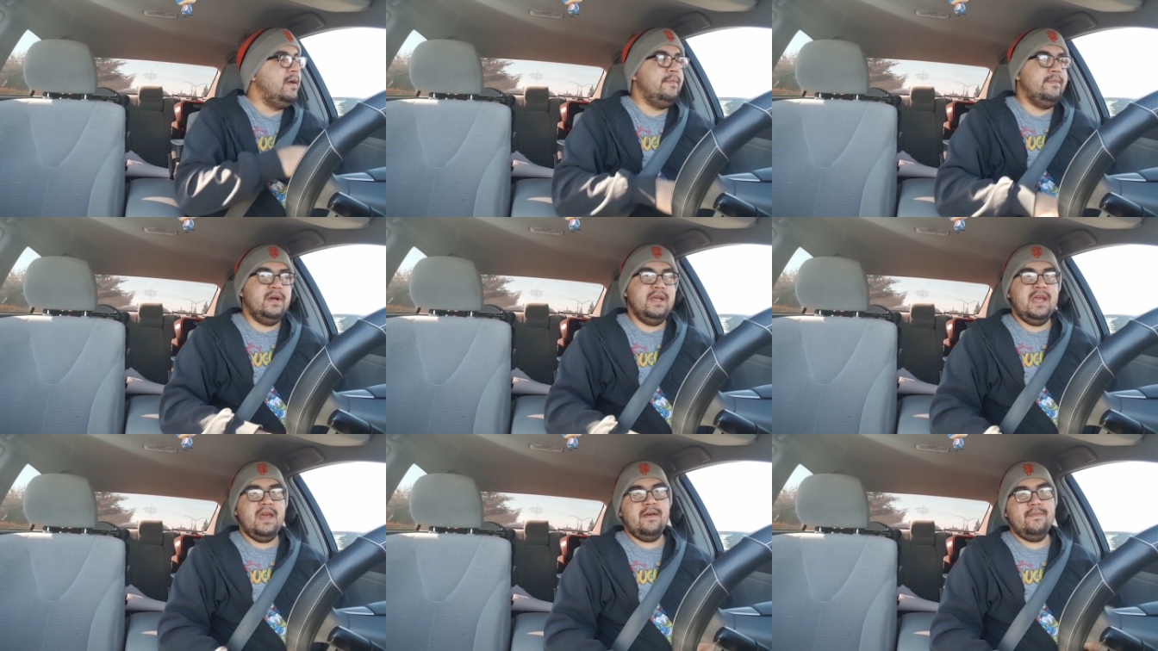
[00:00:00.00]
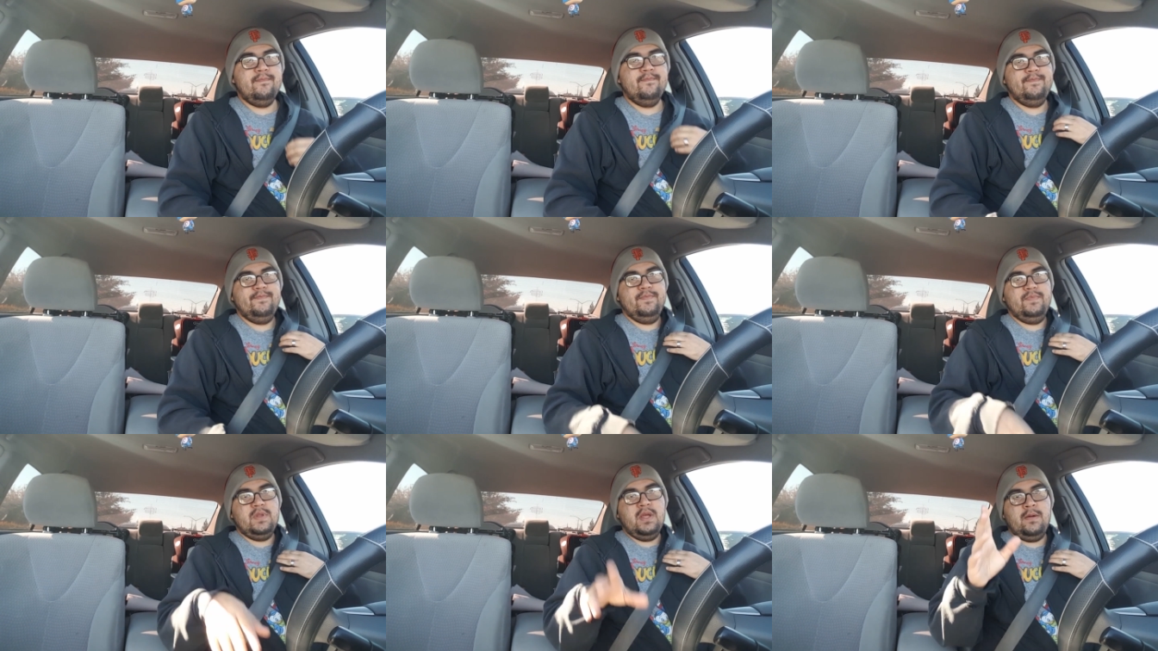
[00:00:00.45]
But yeah,
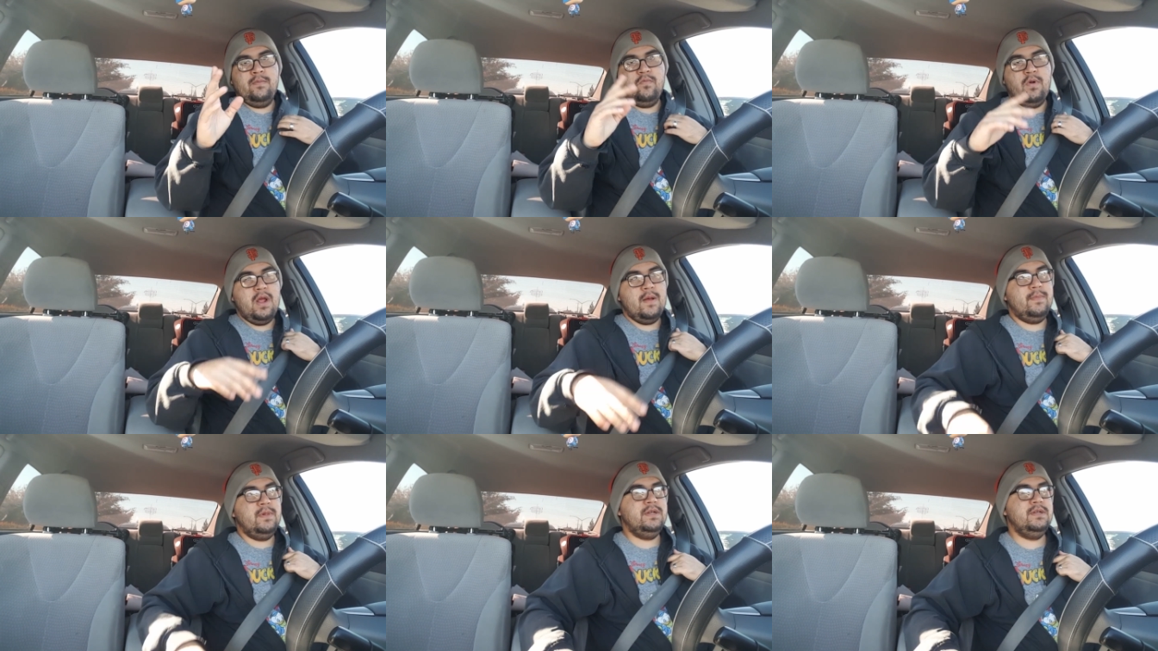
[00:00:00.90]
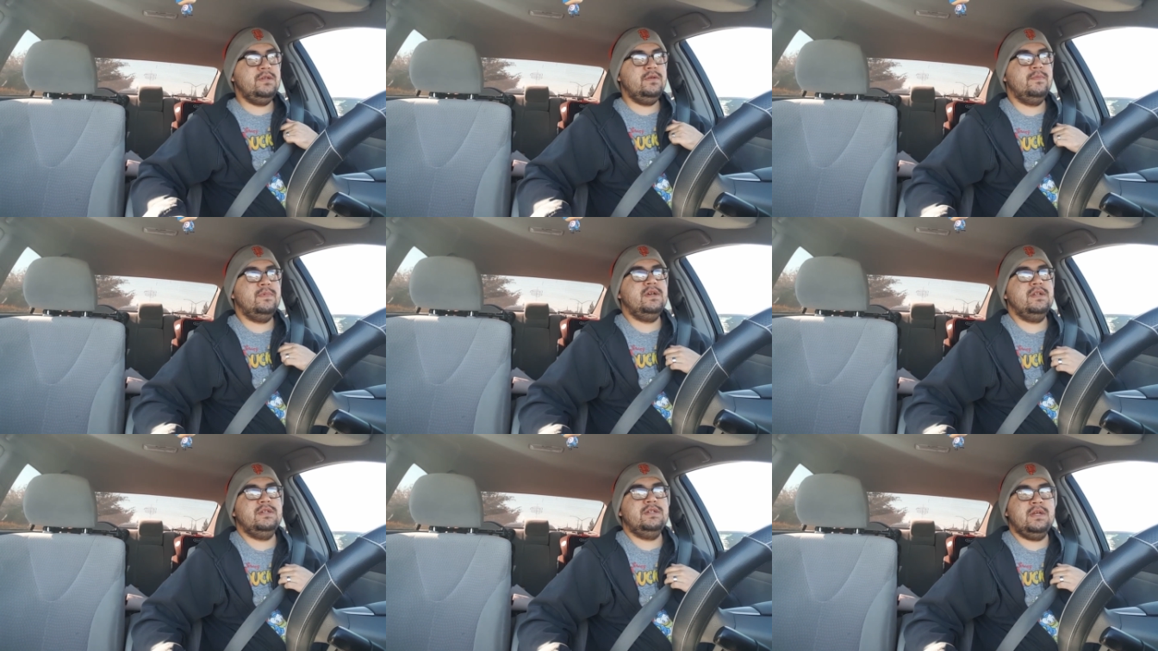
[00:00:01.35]
I'm rambling too
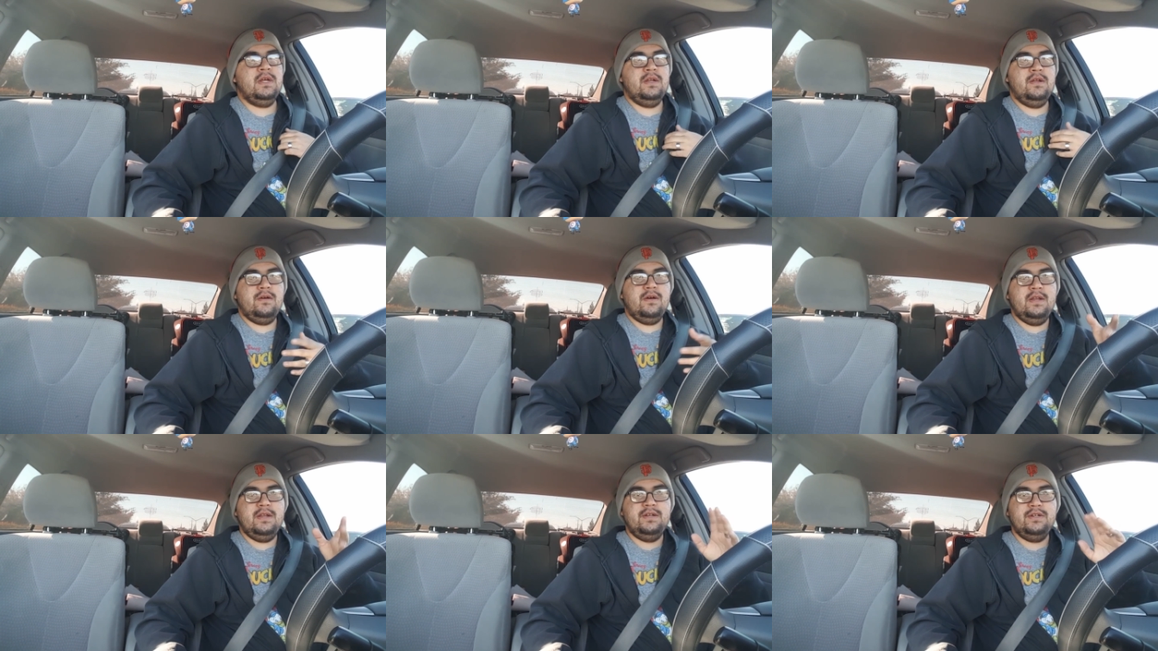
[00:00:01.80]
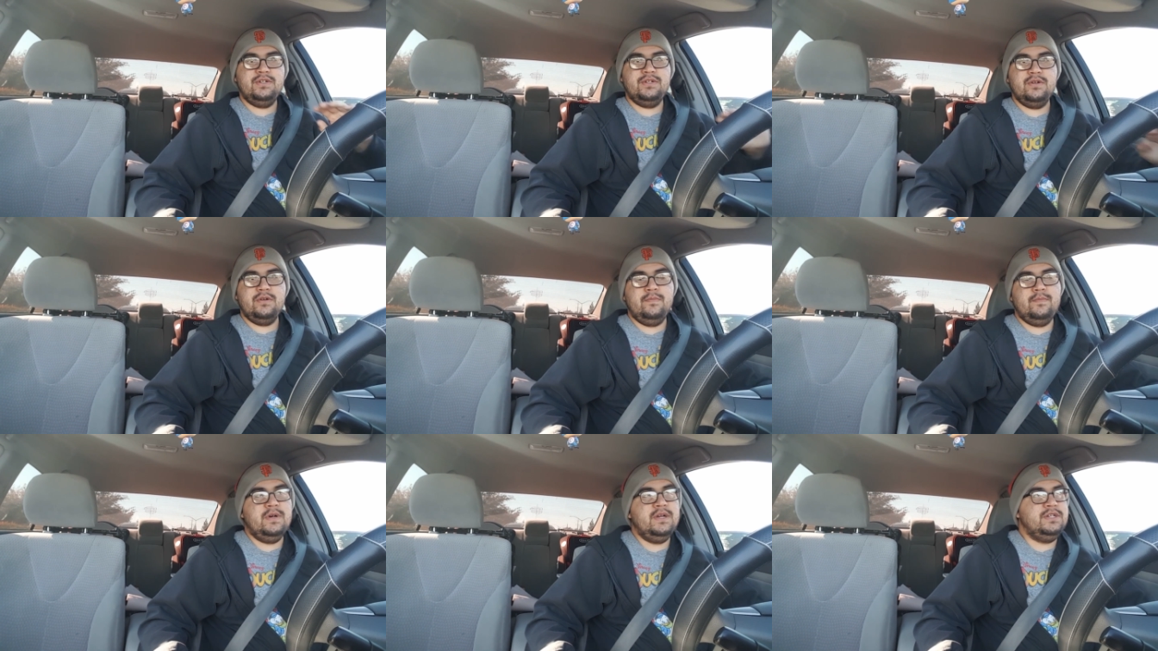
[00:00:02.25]
much. I know I didn't
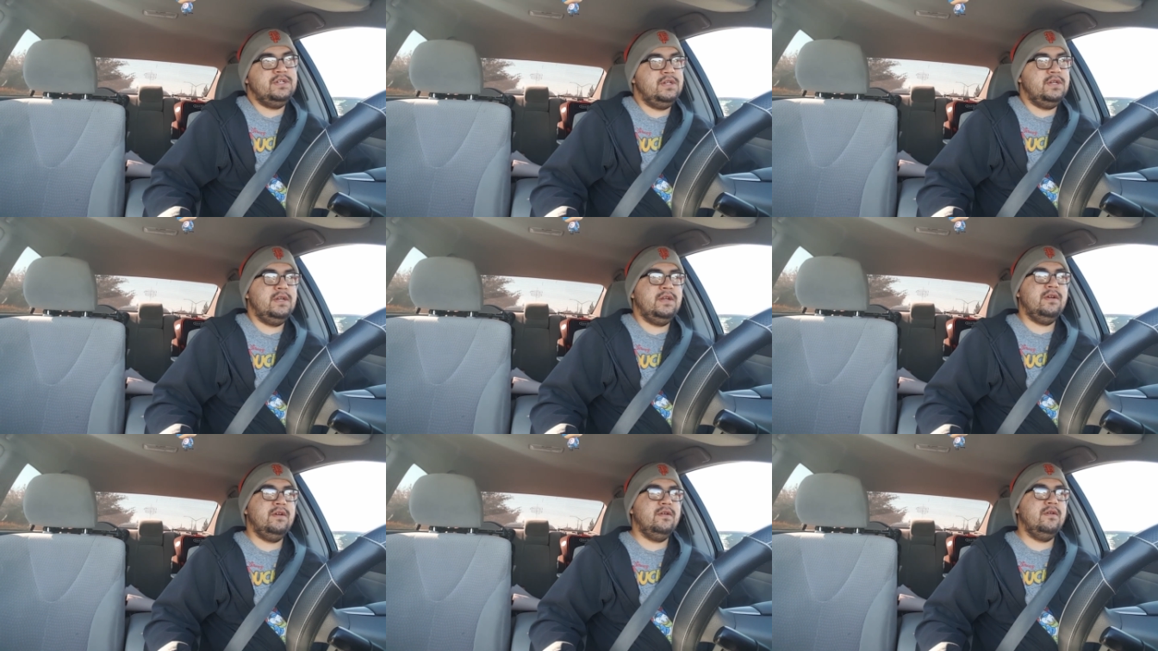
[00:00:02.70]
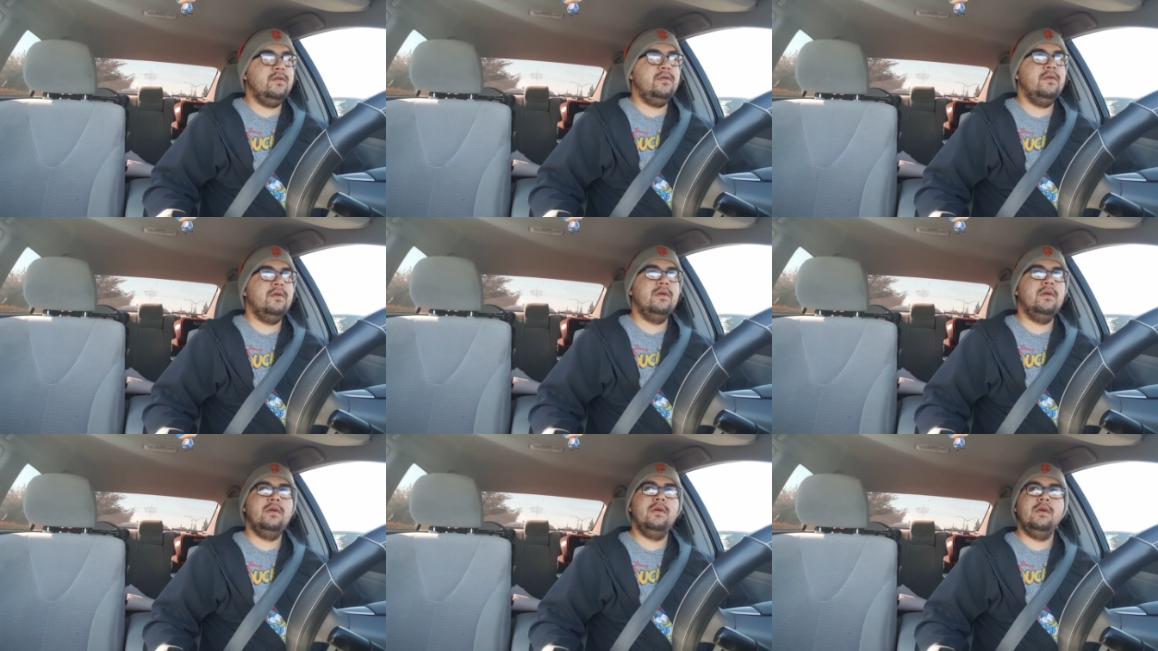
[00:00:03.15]
show much in here.
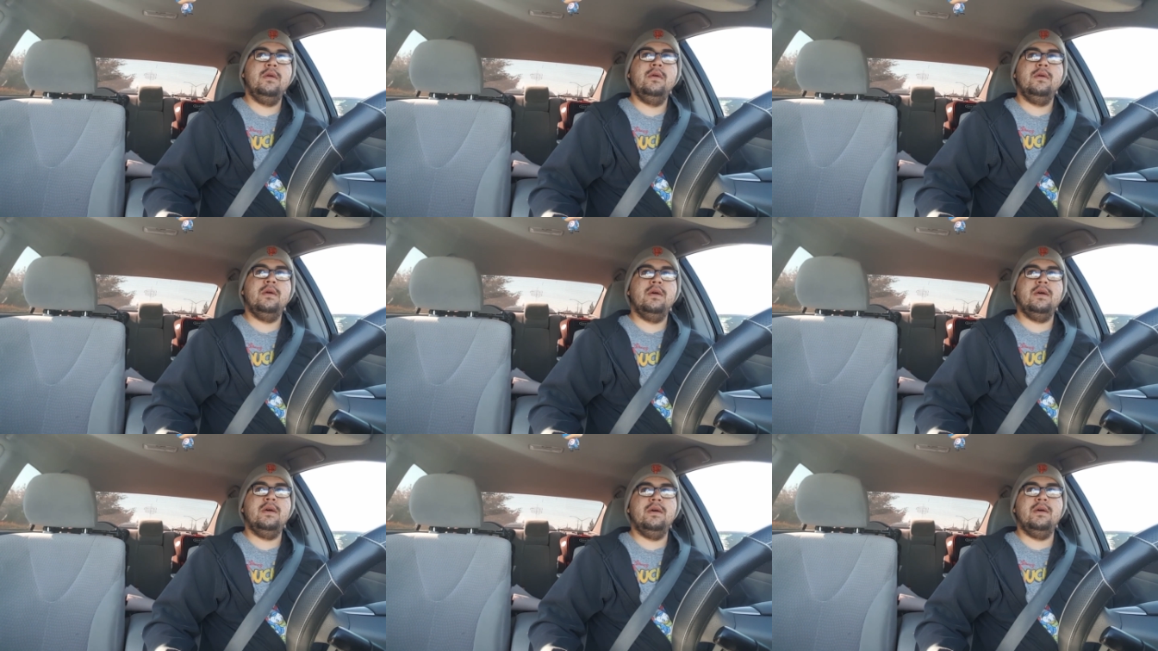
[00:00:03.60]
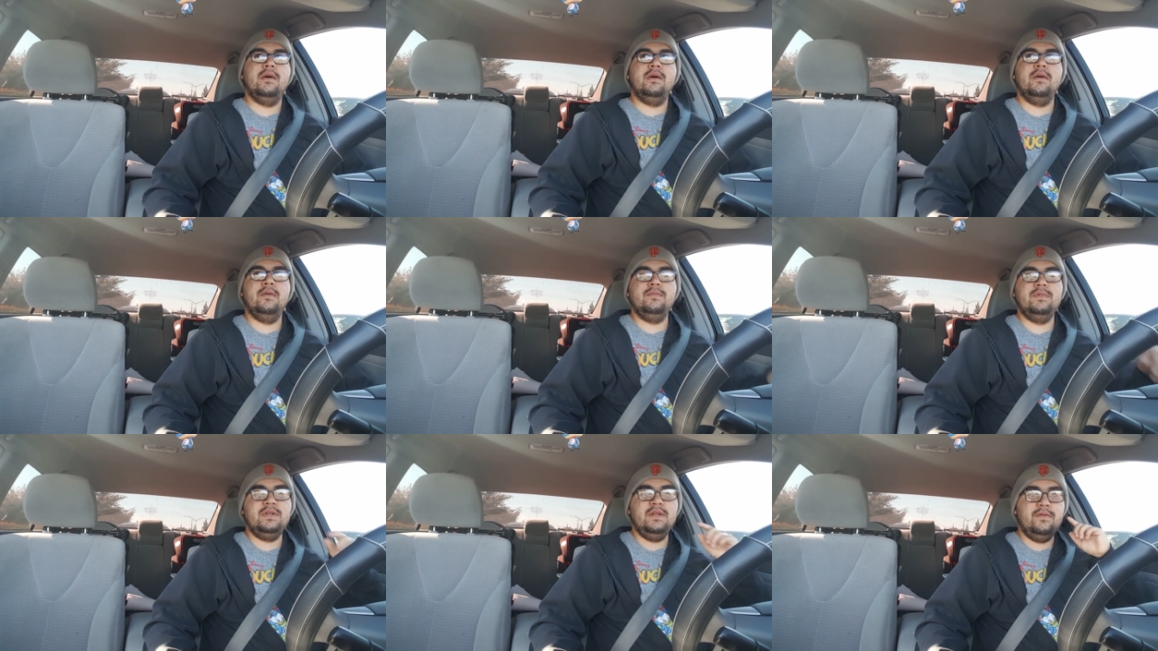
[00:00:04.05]

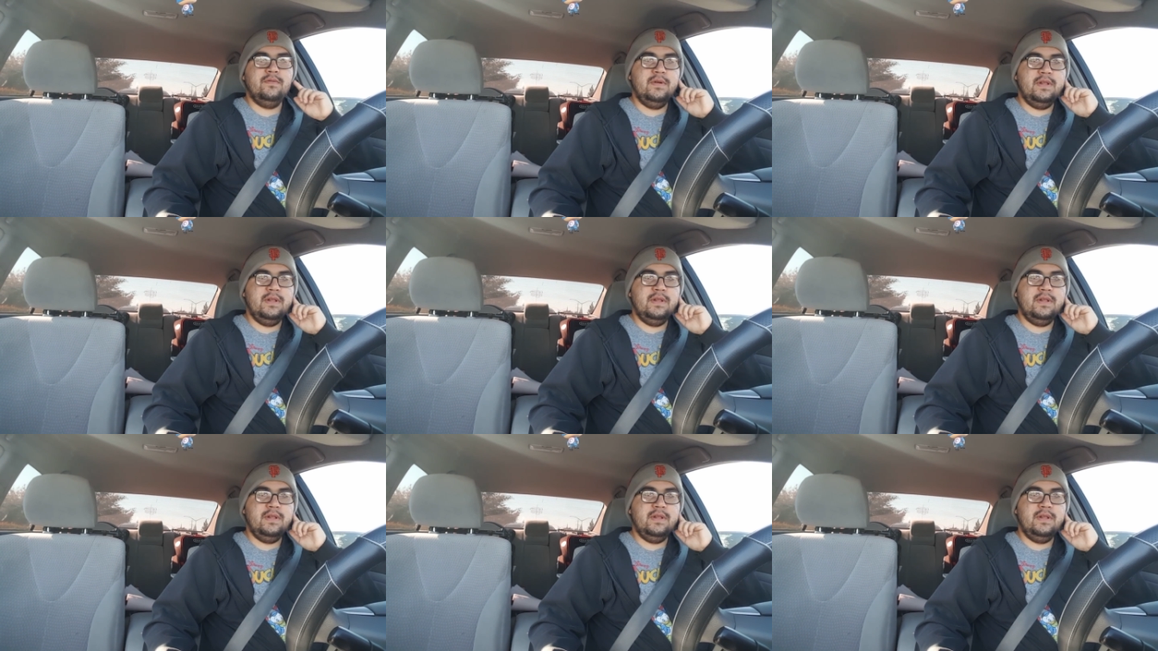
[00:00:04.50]
Um, didn't